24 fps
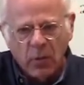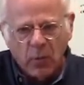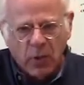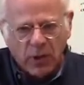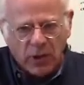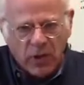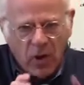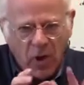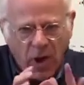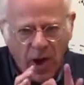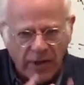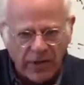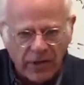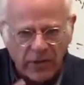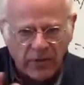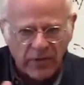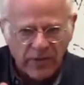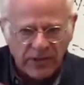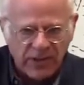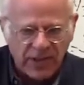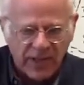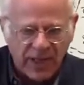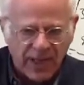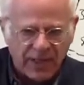What
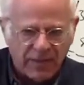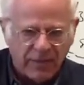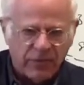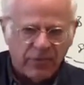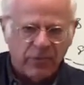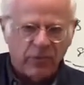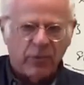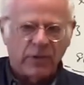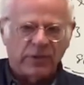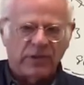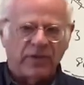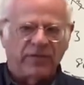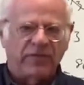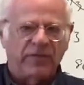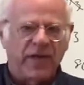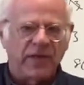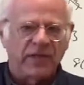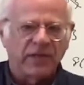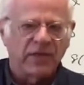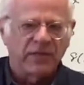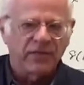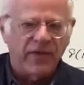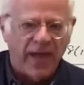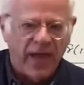Honda has done through its
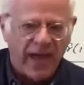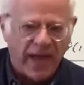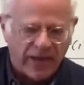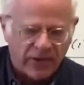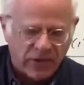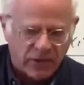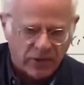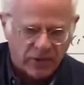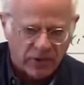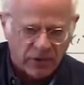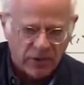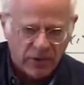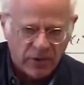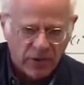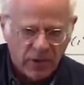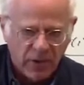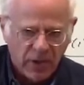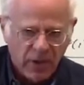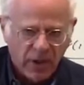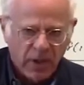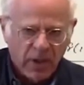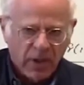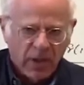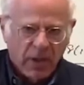offensive action
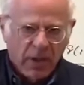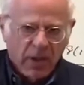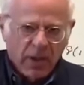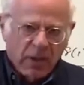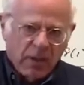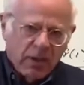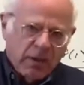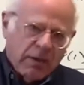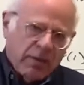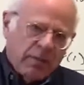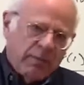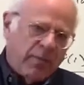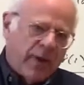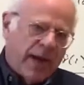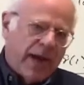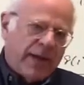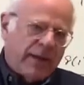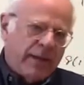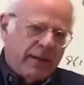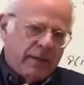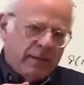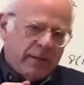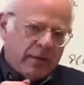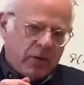
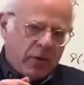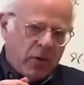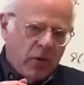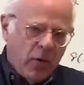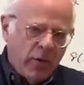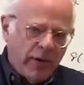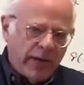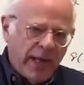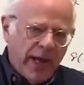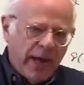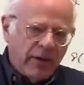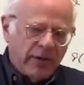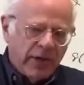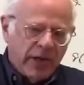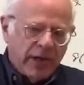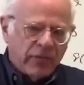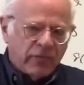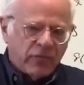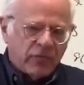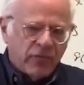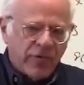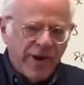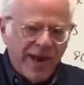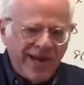by going out
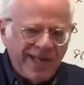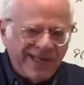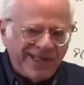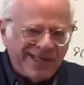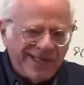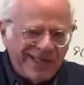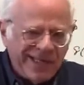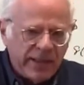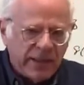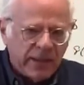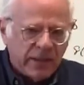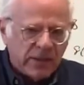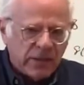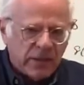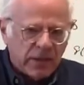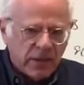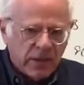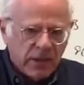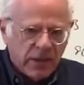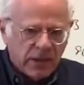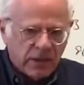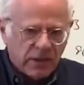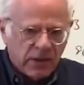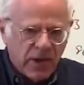and raising its,
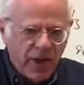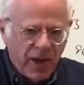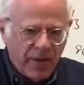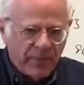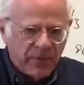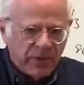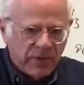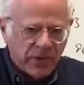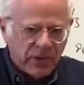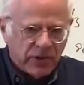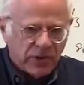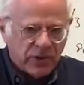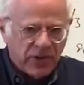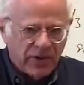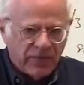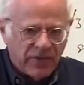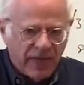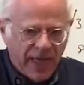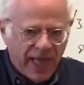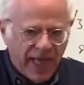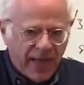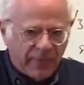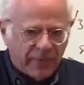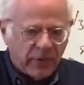its composition
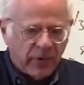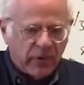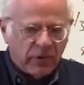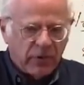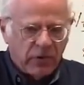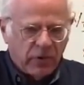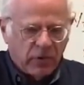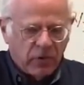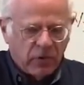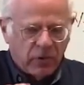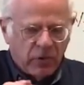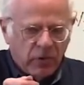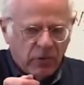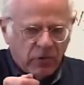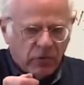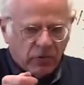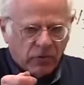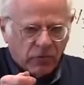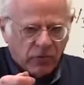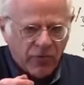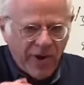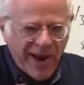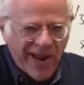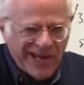of capital,
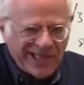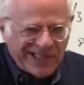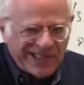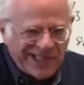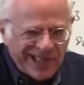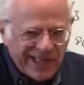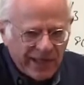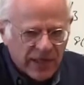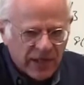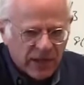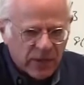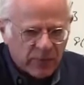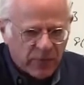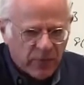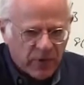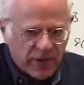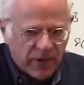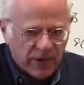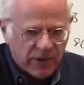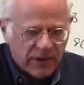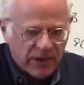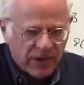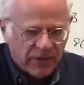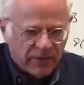raising its
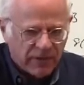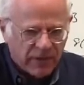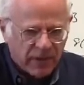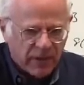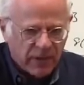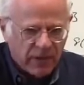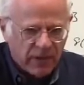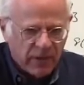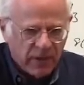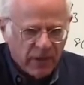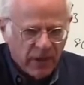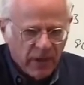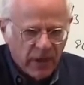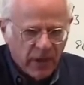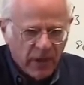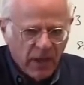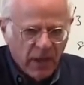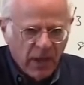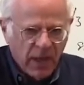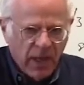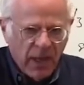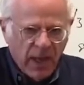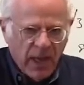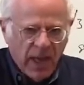productivity,
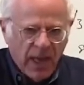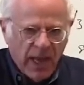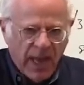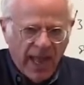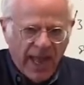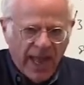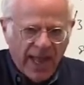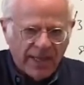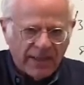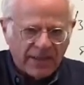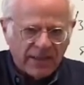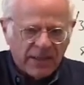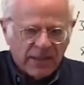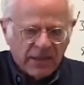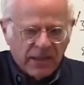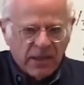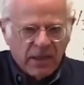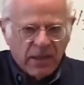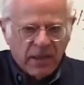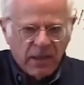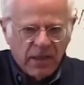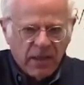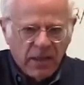has